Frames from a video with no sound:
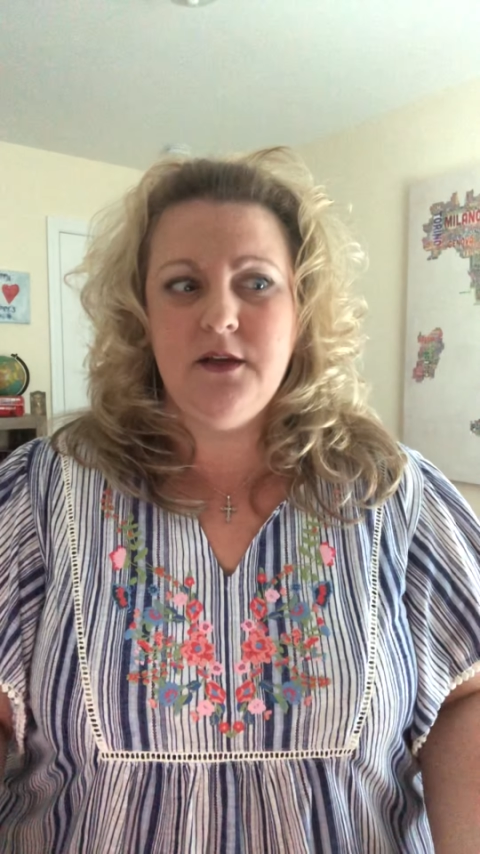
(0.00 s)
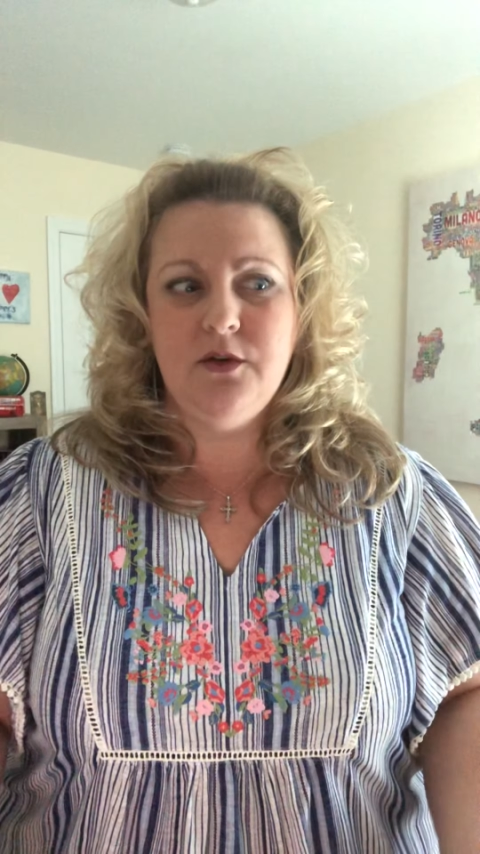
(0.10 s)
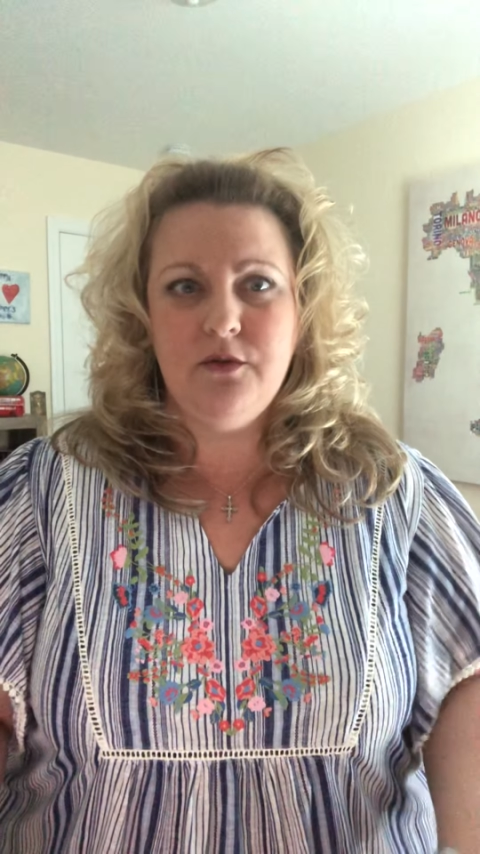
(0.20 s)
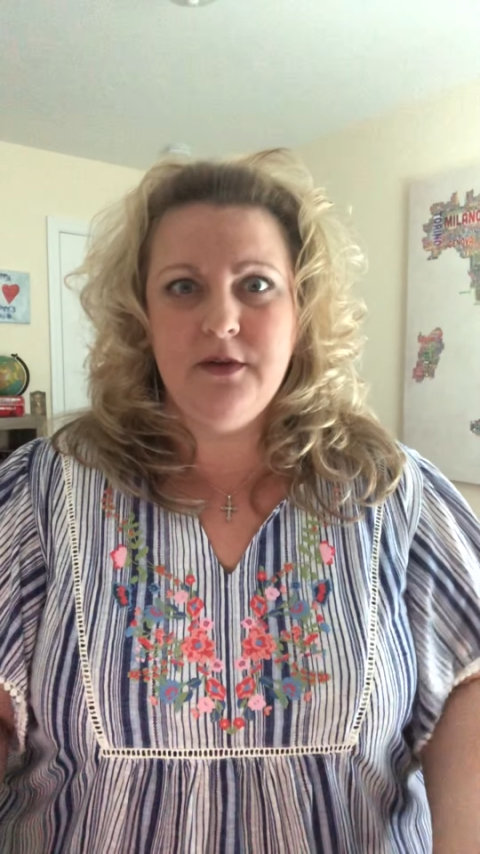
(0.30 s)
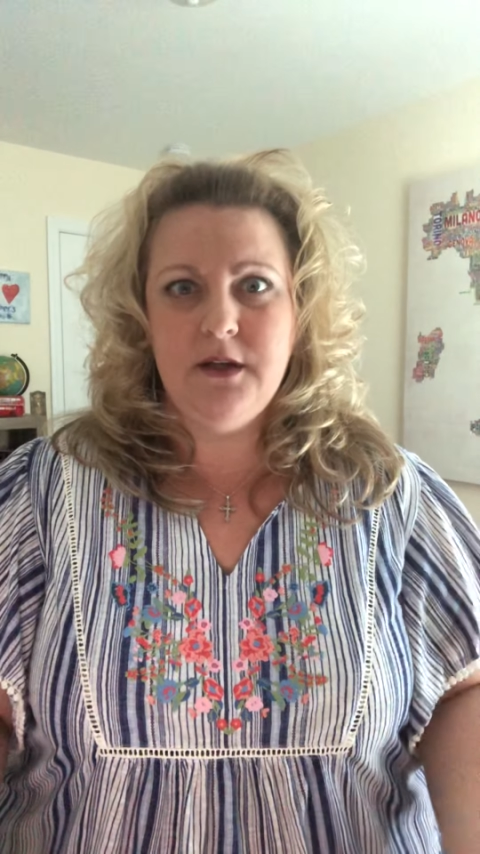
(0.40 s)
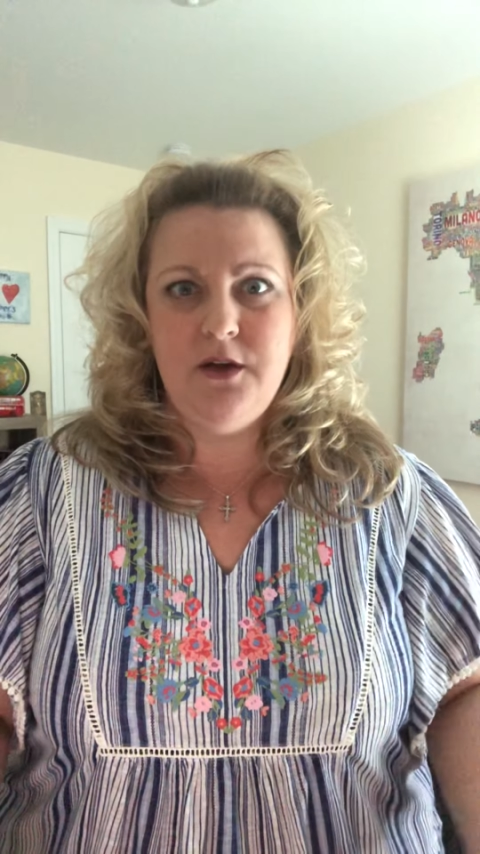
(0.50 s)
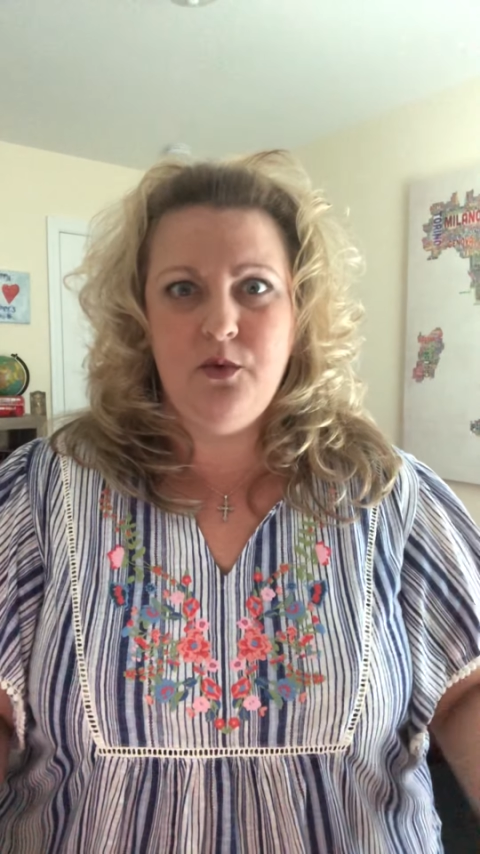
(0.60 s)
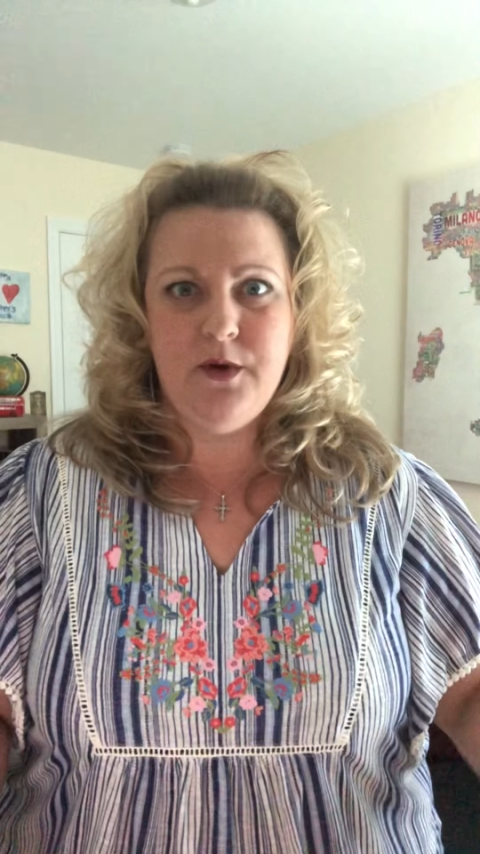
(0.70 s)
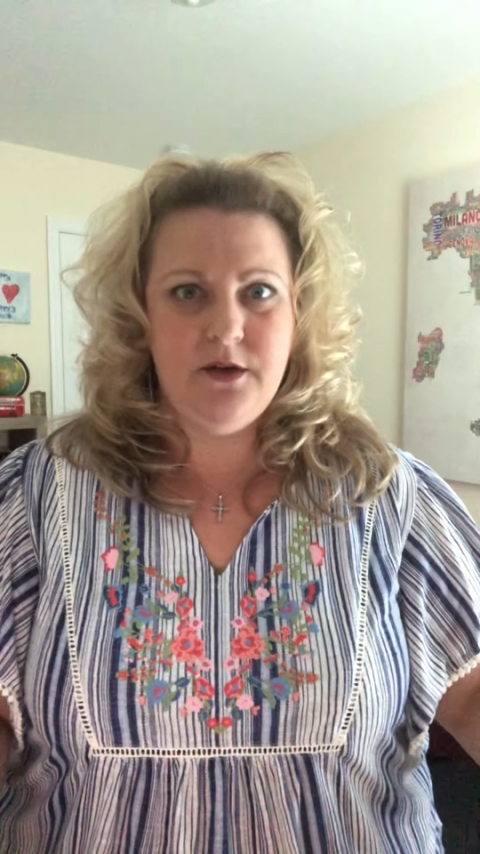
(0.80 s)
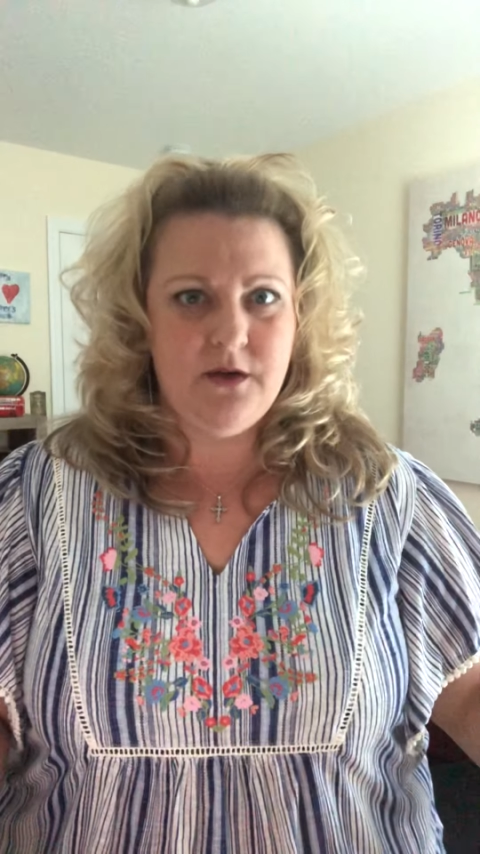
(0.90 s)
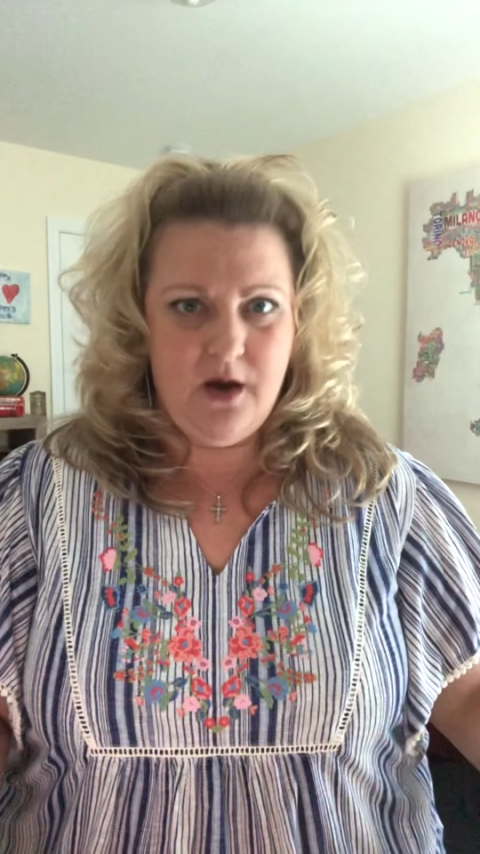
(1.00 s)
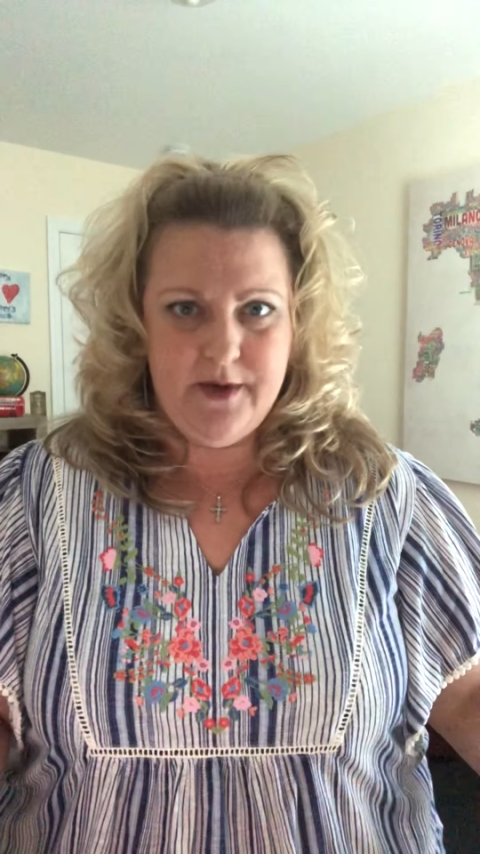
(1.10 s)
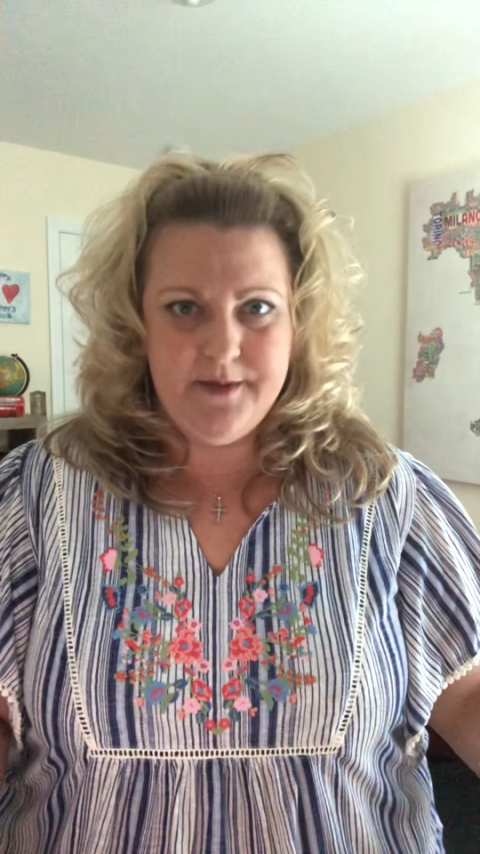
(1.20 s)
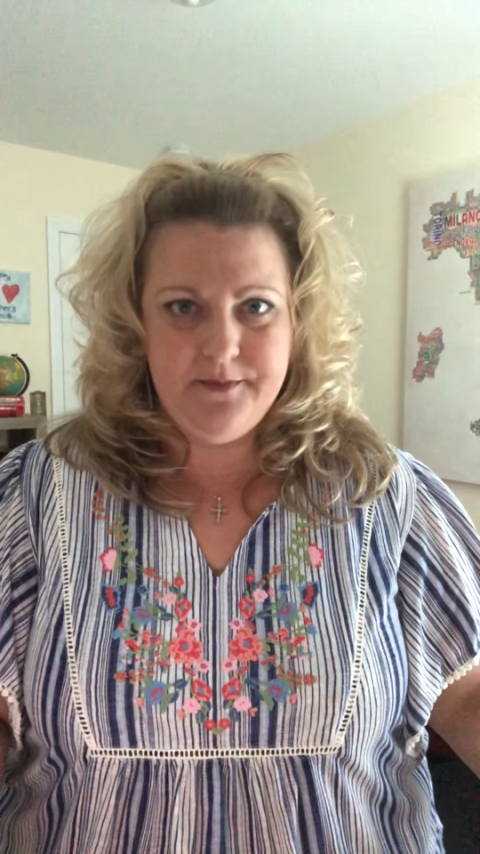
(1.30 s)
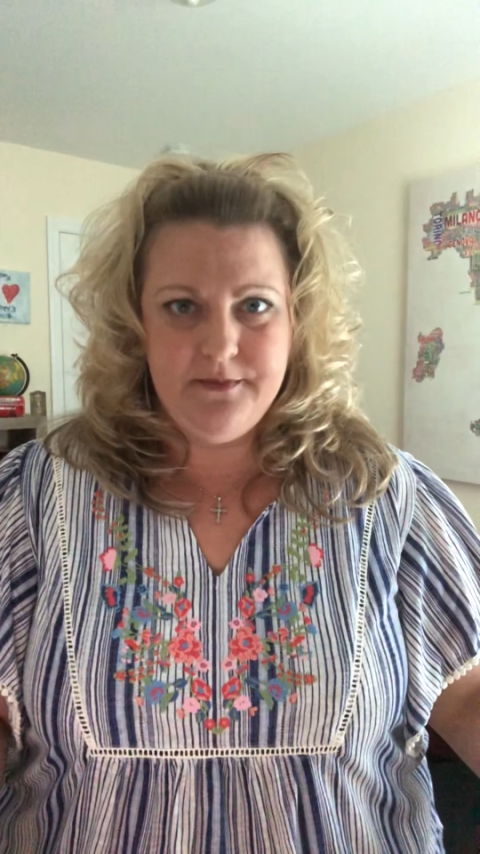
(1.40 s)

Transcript: you don't really know where you're going.